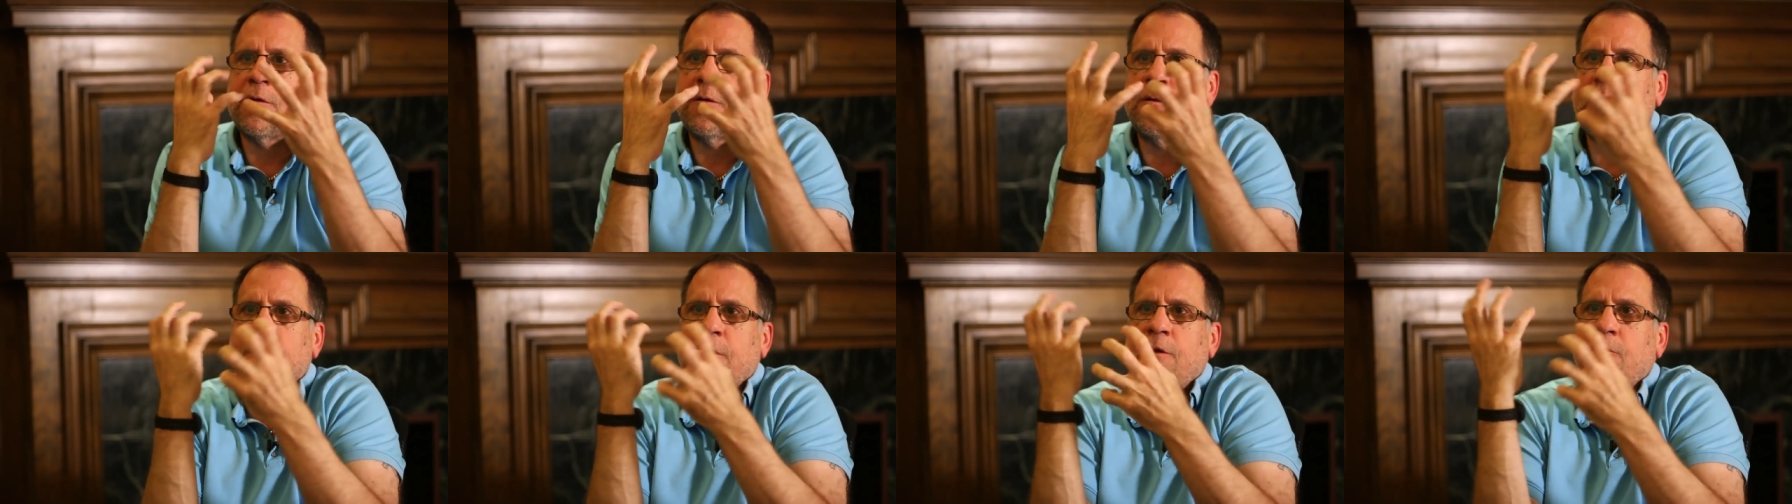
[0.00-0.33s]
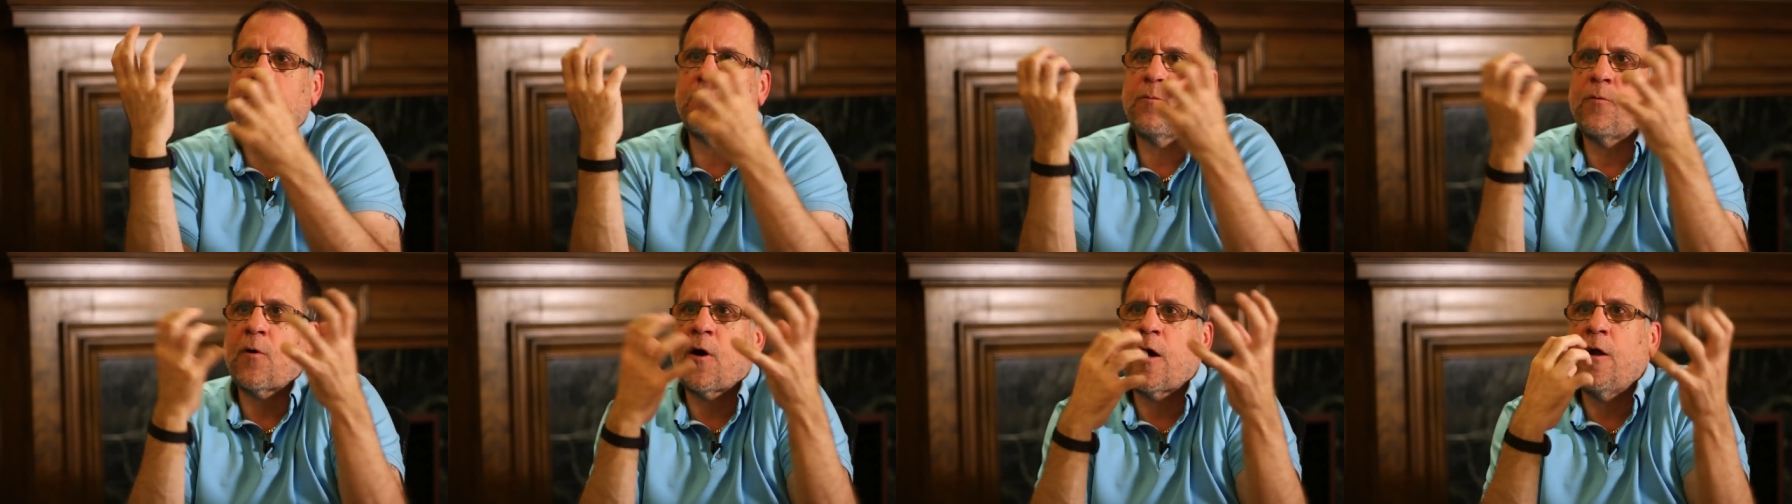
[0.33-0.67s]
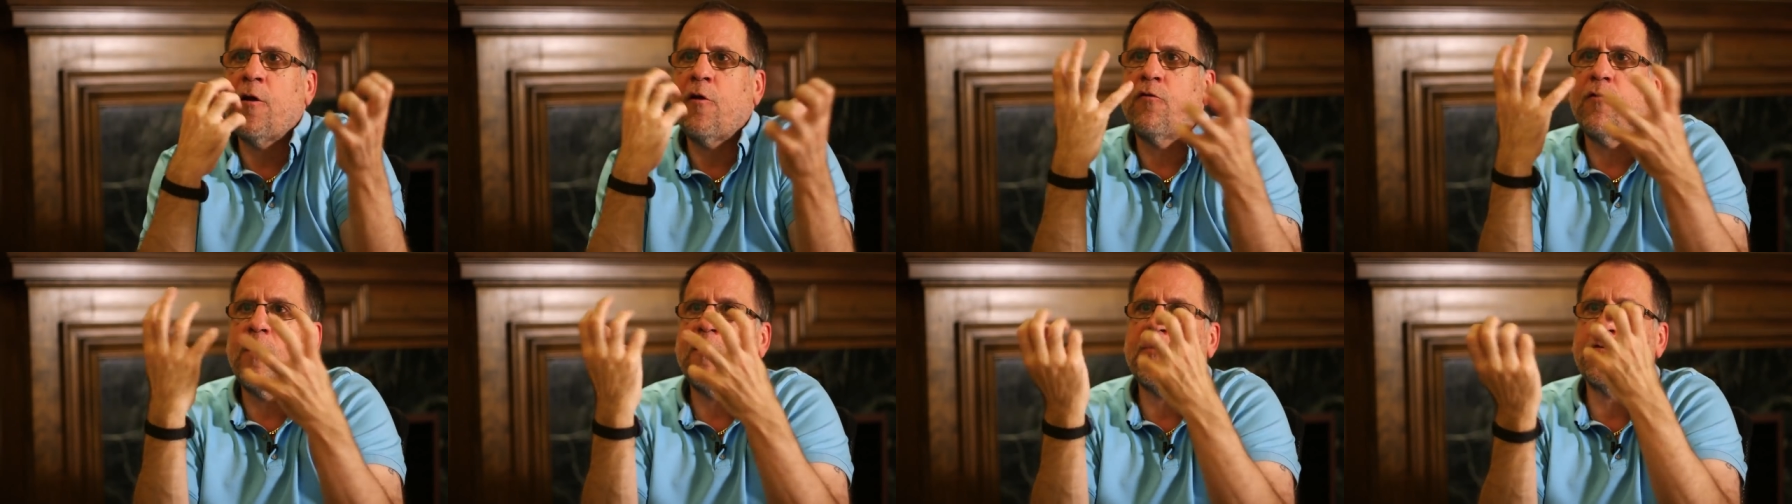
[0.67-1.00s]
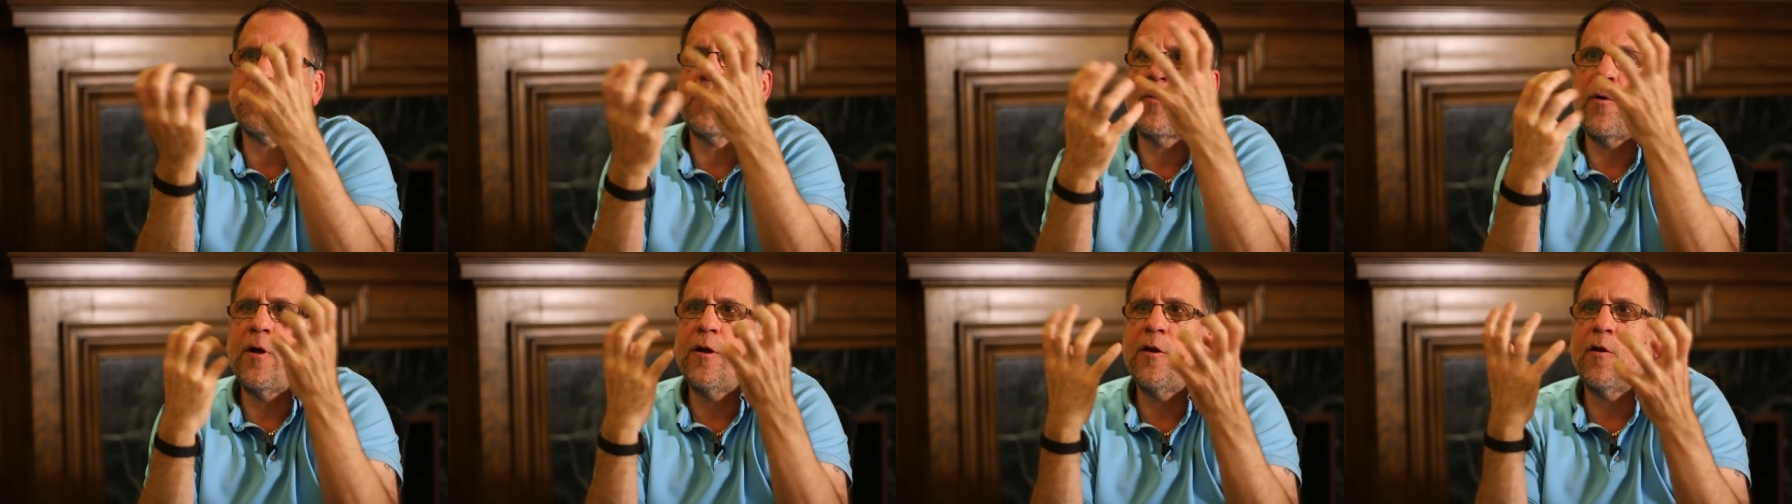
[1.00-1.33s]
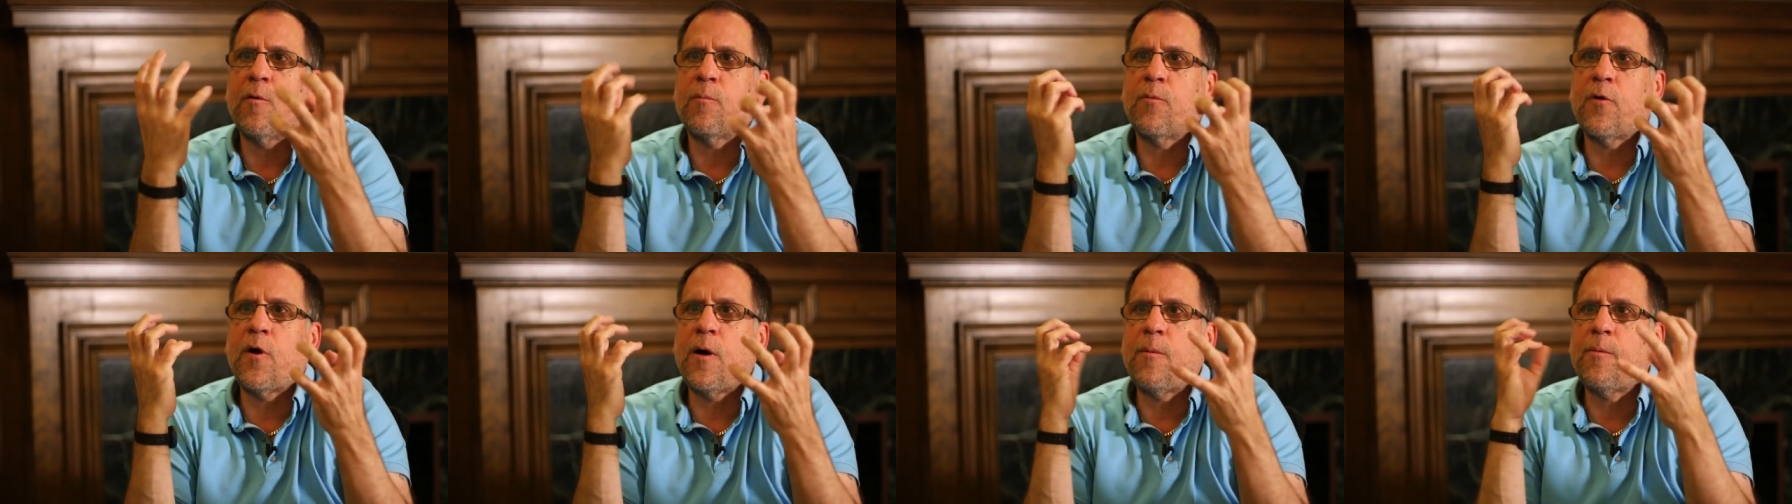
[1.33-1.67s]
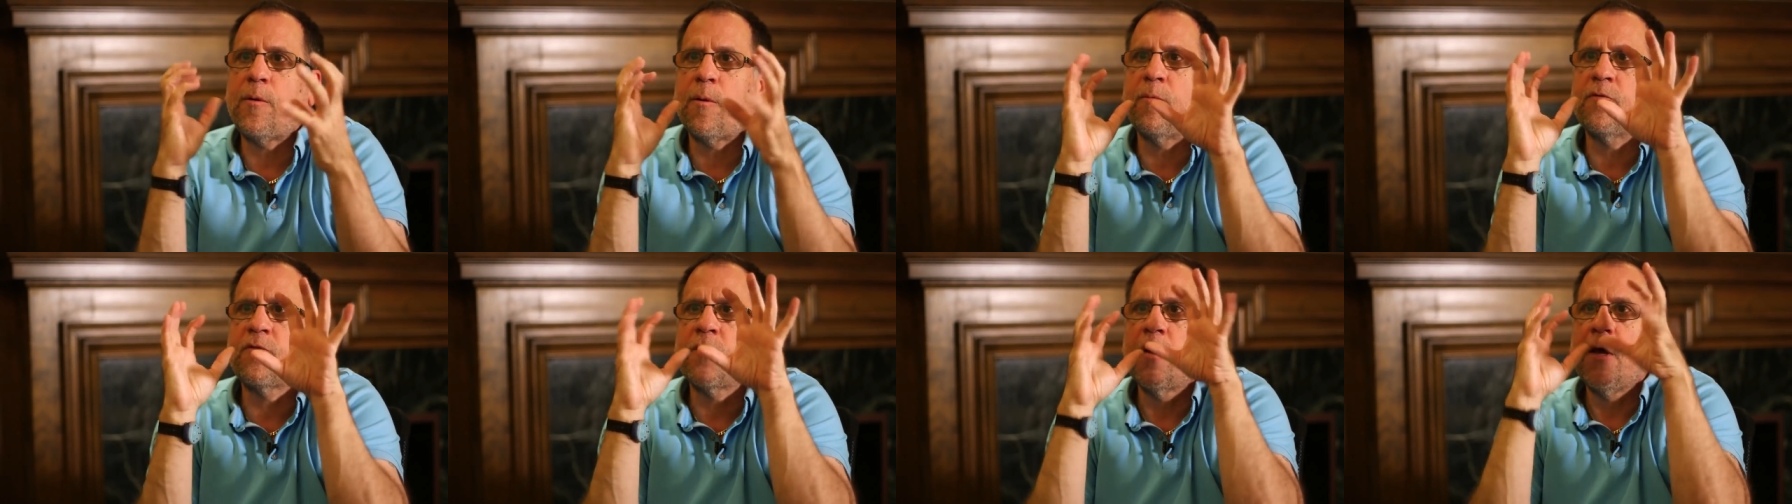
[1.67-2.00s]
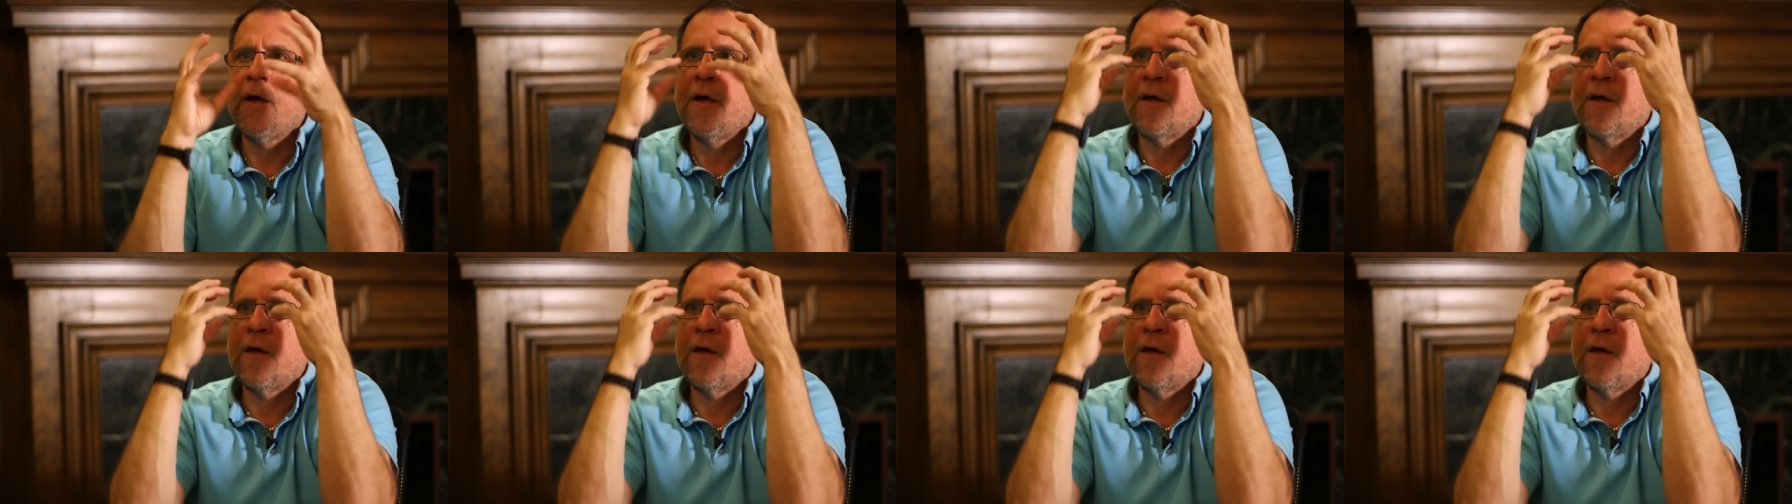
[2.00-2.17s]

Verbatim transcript: these unaddressed perennial problems